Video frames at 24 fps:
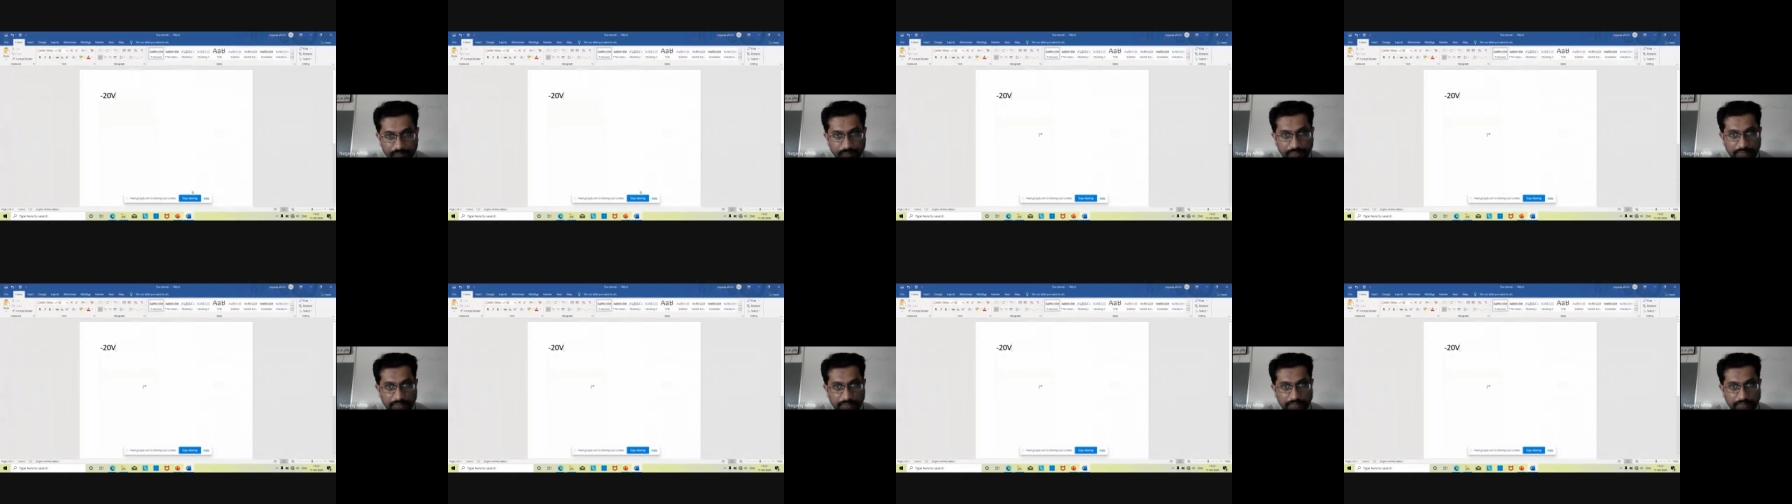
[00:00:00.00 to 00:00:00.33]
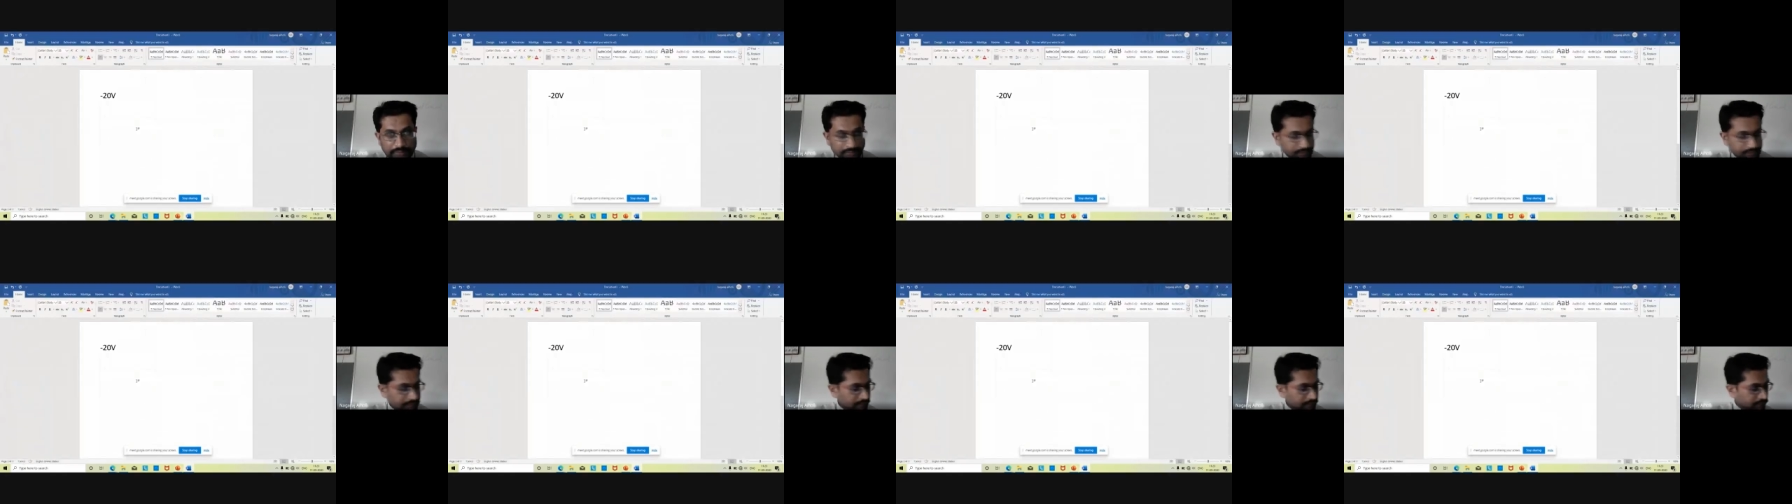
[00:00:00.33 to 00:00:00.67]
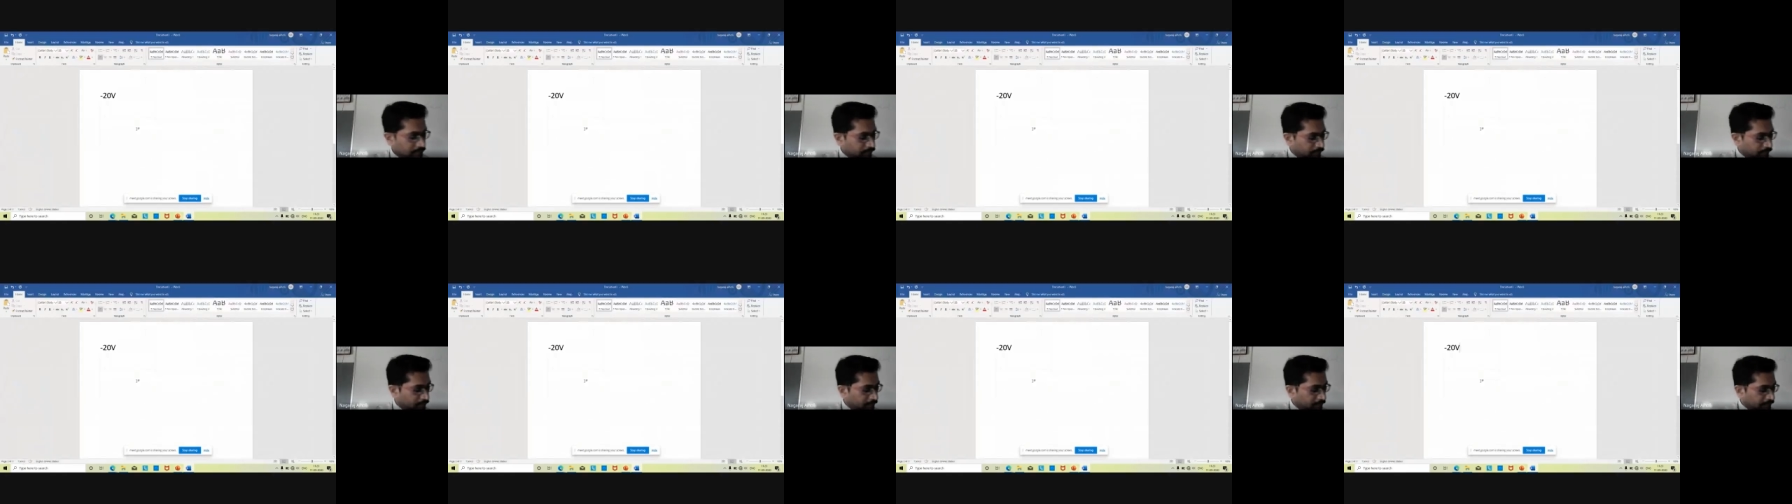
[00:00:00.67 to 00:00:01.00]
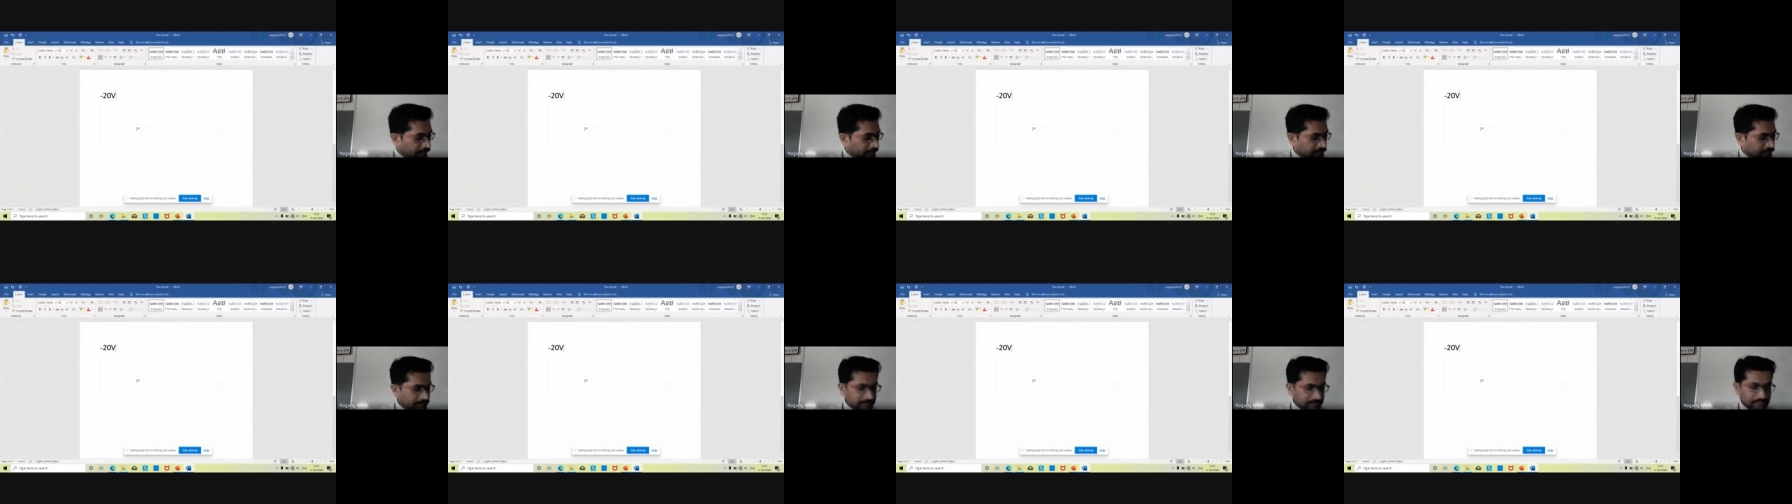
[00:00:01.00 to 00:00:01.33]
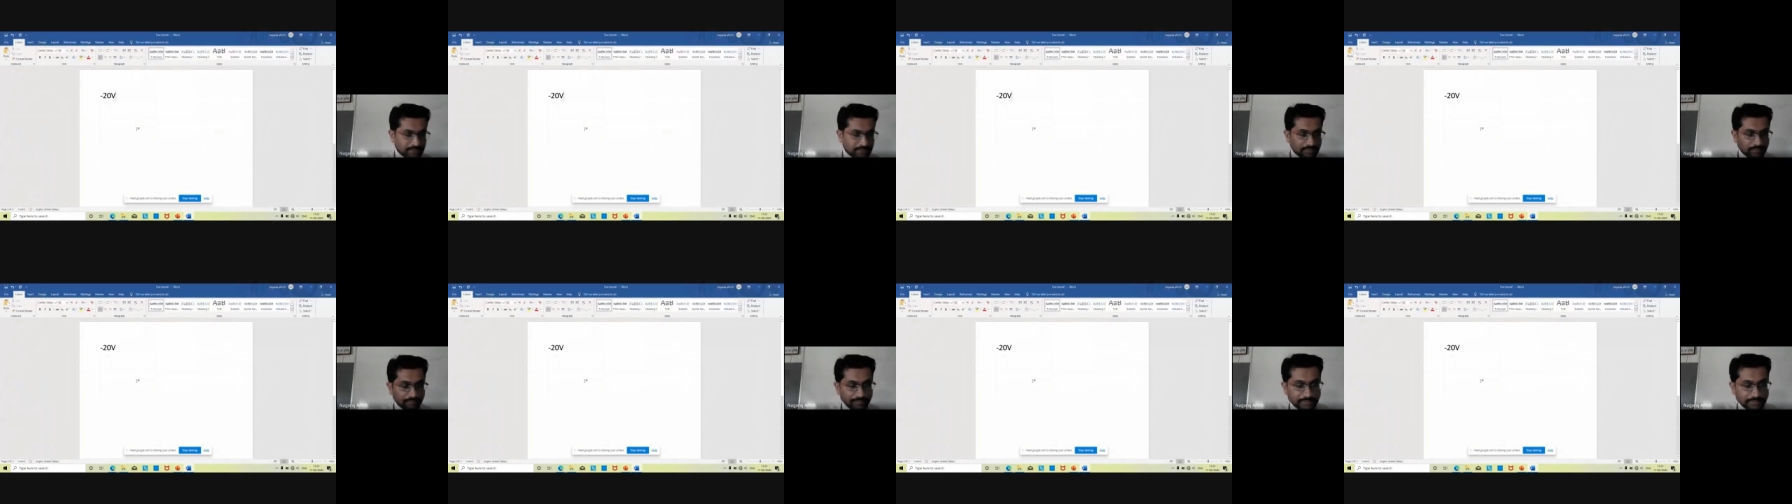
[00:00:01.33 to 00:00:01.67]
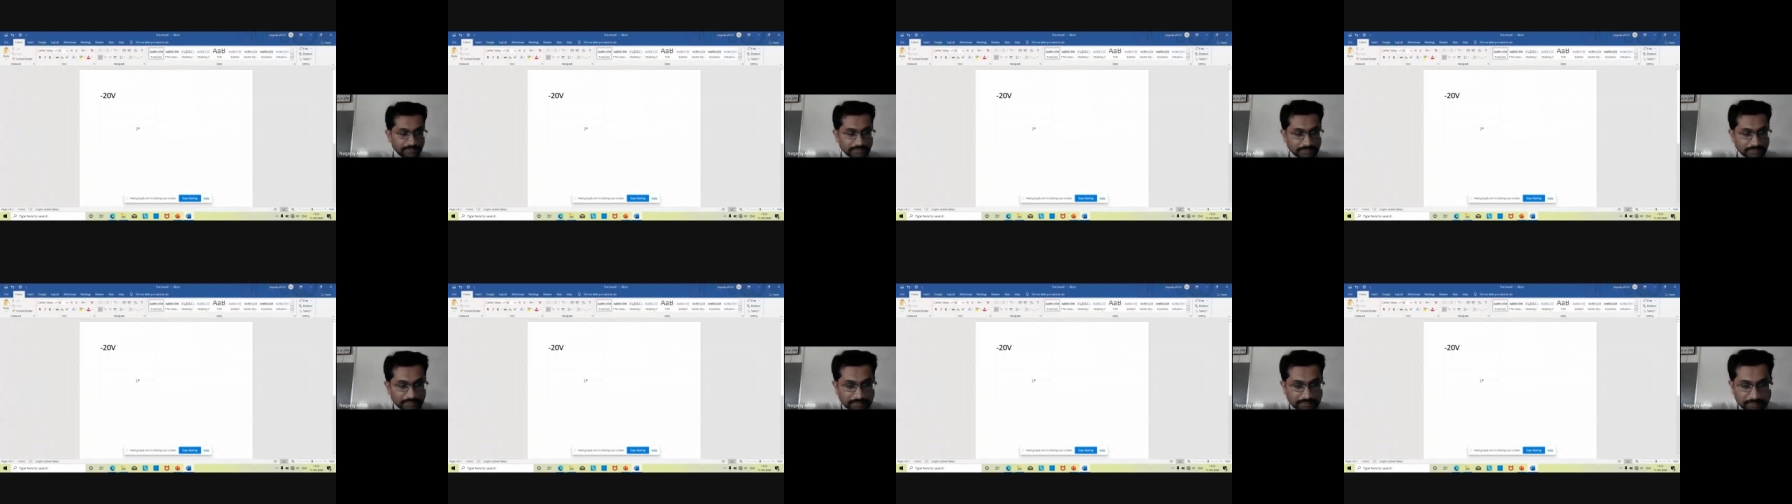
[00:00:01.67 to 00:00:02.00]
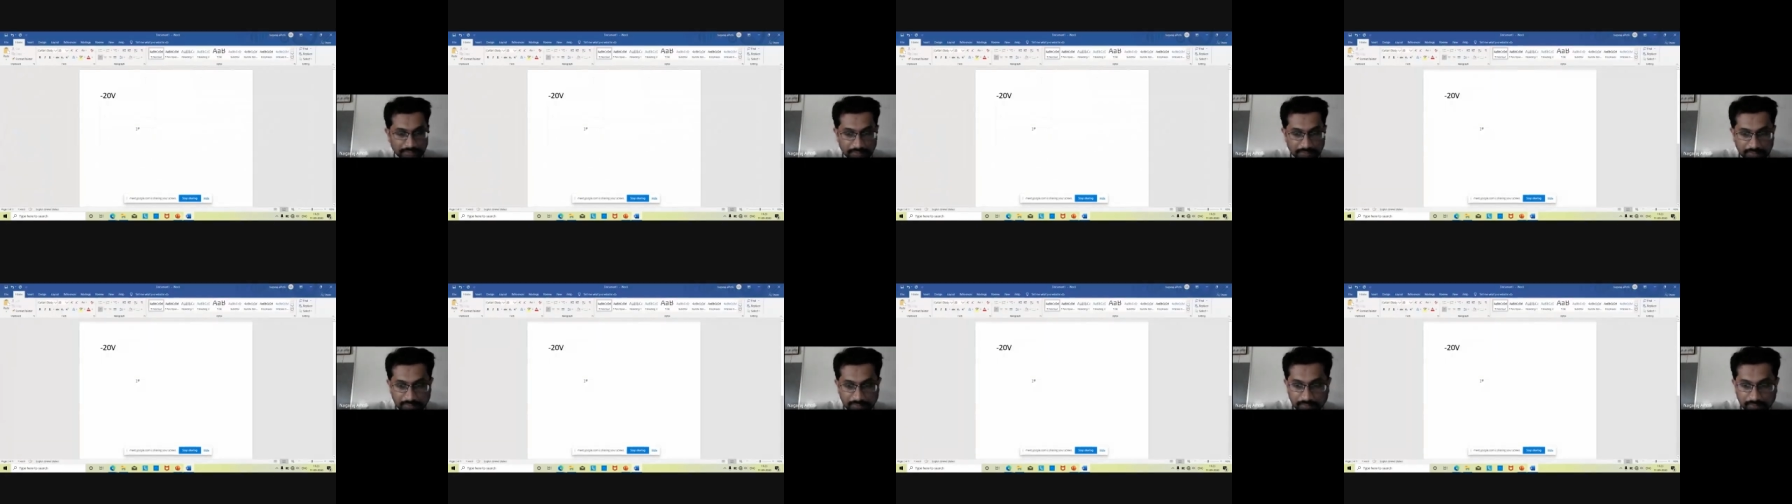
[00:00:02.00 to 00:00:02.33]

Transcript: So it is plus VC,